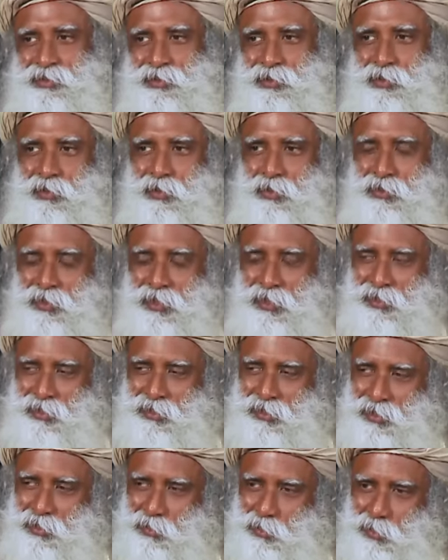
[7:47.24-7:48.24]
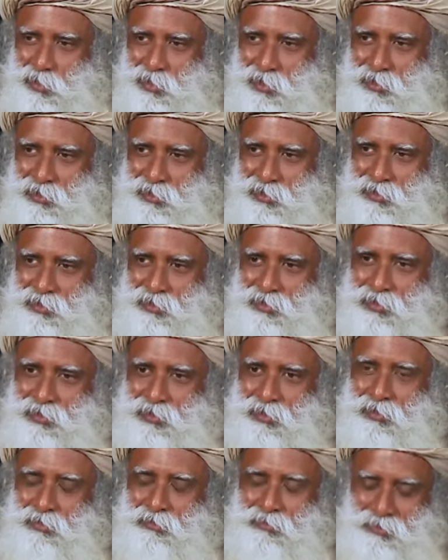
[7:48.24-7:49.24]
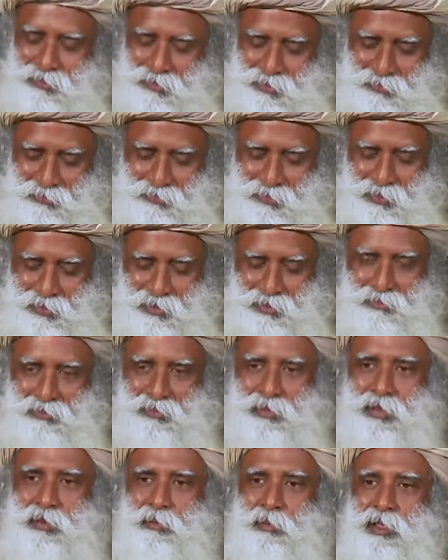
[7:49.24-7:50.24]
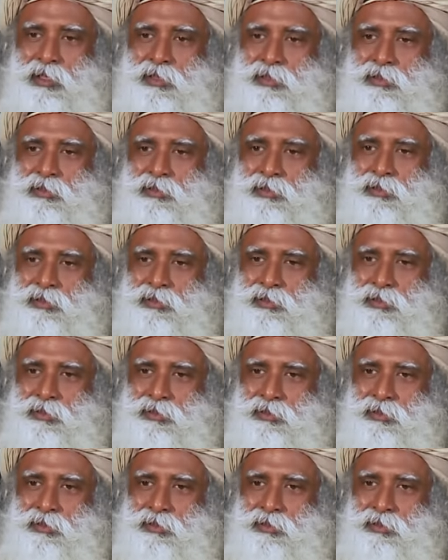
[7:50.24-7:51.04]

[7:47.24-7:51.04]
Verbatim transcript: Don't utter these words. First fix the fundamentals.